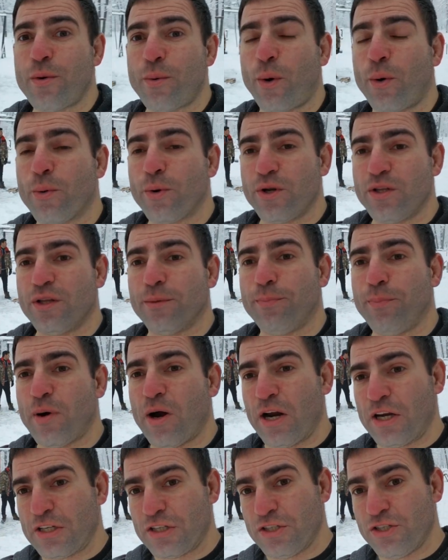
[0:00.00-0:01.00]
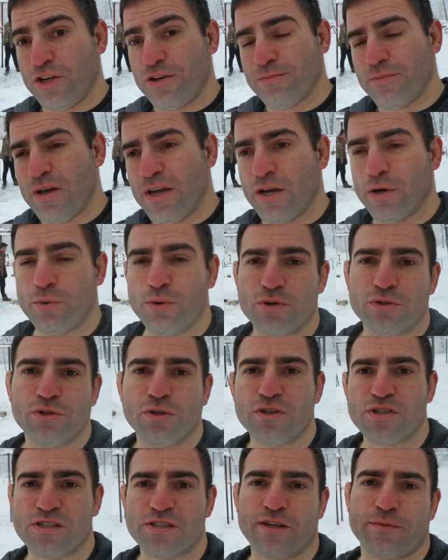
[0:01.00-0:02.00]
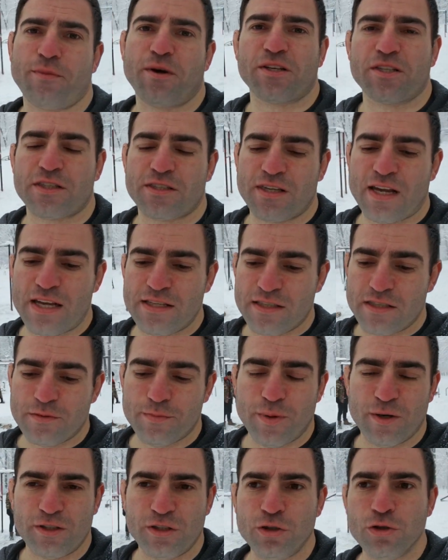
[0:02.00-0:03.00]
we were in the park gym, we're doing some exercises, but